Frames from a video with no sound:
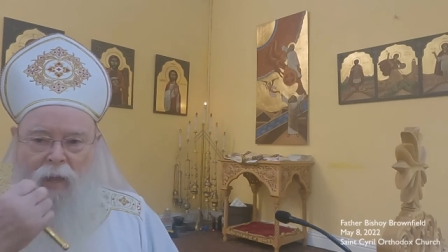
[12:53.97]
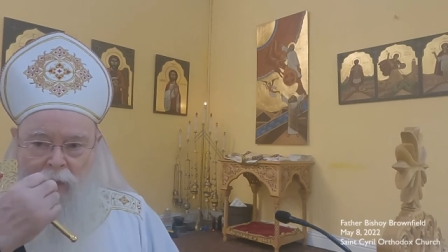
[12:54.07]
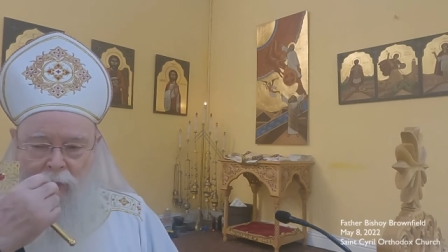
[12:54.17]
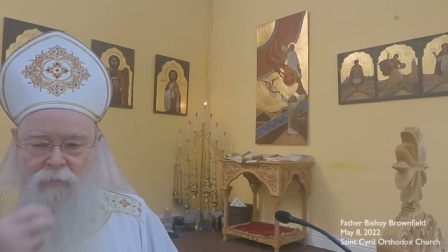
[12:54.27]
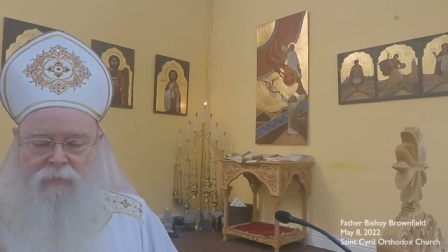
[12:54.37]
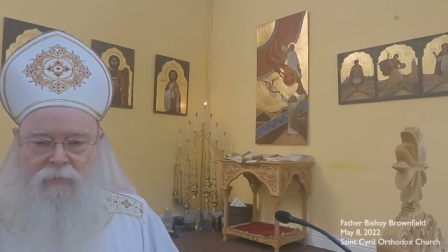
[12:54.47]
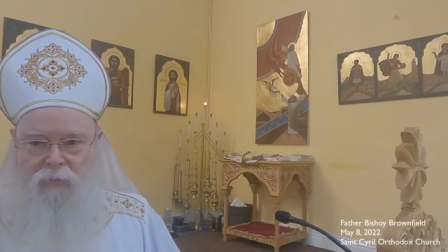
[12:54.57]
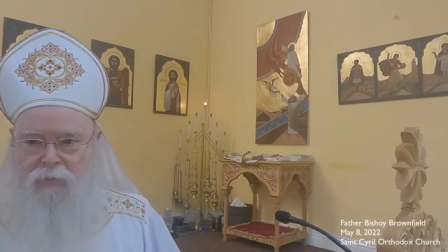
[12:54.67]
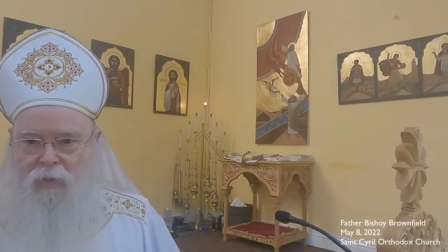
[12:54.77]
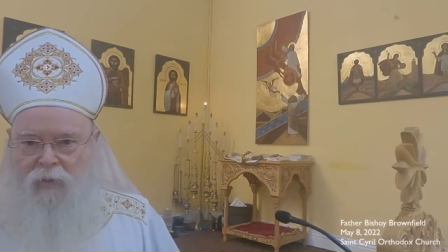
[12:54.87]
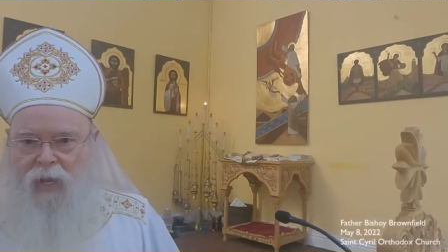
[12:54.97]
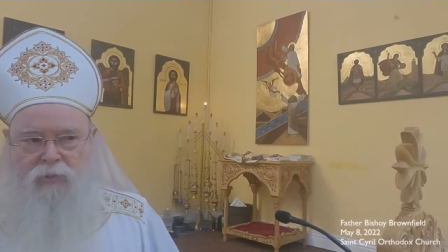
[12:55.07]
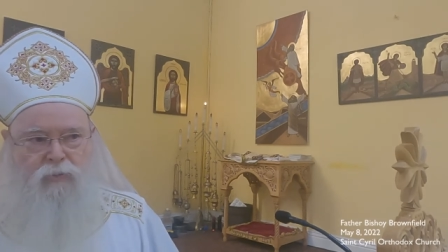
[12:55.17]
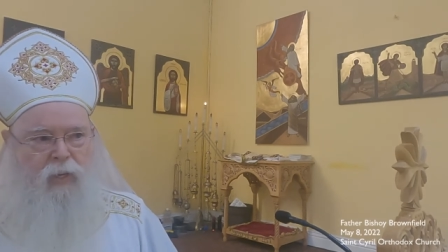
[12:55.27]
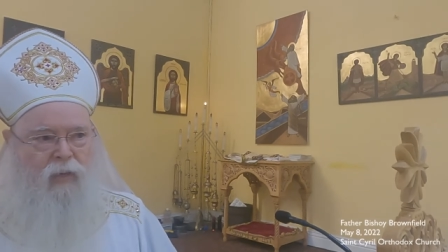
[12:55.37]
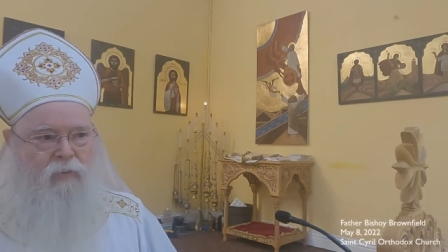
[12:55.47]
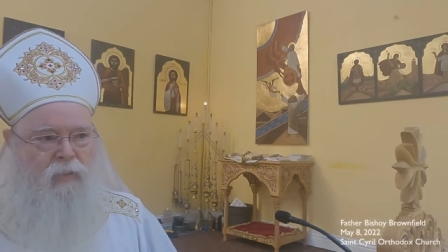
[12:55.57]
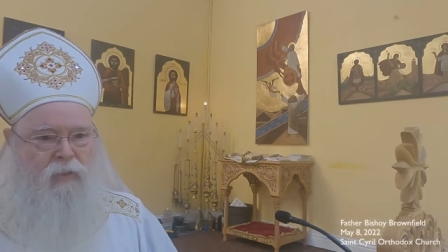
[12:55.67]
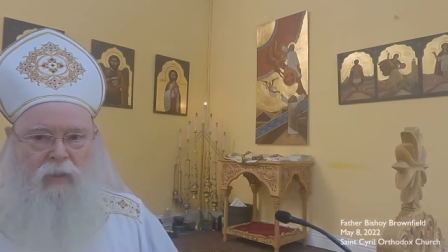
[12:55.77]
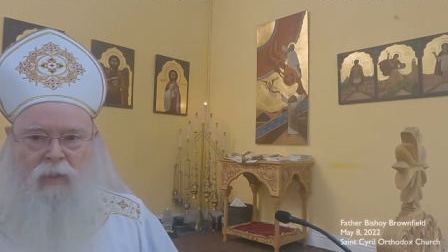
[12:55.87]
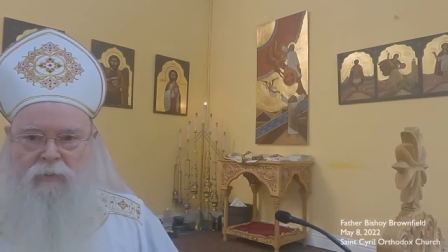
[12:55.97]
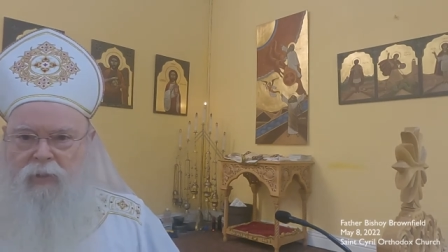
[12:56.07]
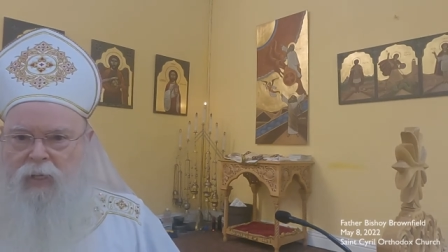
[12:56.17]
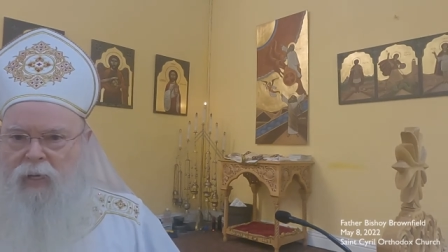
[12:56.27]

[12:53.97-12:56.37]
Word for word: the last three haven't been delivered